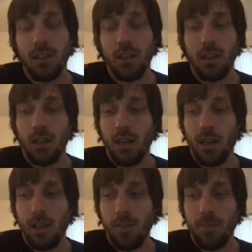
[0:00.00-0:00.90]

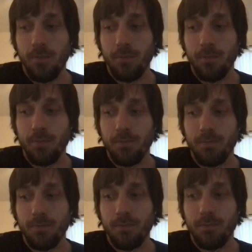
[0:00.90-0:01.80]
um,
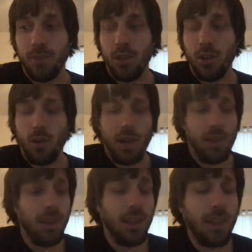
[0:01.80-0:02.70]
I
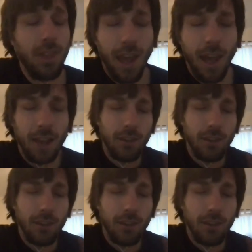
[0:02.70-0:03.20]
think that,